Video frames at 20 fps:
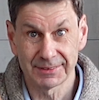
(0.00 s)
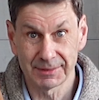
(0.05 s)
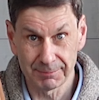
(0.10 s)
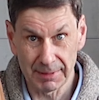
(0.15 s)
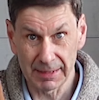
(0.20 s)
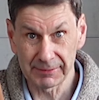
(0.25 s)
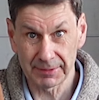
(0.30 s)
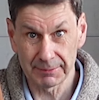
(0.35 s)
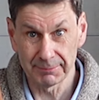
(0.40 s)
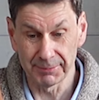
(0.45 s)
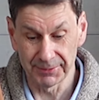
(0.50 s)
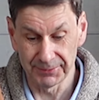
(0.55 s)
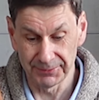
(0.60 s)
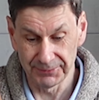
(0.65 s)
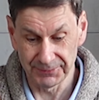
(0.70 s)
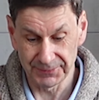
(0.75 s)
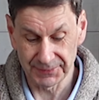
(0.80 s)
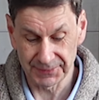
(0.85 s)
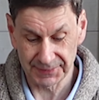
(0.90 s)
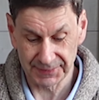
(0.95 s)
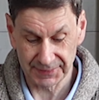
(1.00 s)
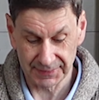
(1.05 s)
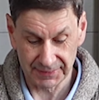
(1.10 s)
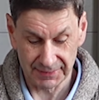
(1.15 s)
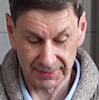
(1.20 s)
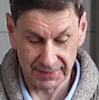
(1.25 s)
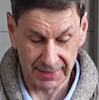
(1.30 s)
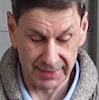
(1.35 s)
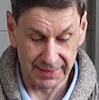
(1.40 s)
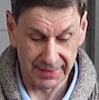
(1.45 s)
Dubarry boots
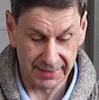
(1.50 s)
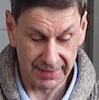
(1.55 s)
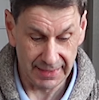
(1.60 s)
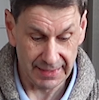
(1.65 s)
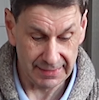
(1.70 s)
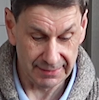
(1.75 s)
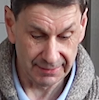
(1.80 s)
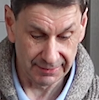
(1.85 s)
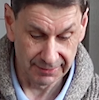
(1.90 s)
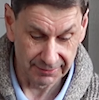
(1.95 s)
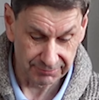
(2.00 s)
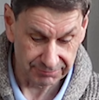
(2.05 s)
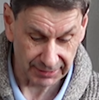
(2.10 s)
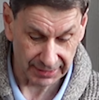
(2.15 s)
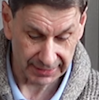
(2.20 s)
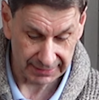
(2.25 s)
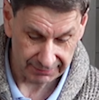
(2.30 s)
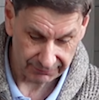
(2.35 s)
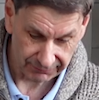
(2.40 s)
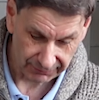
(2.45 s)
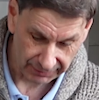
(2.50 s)
uh, in lovely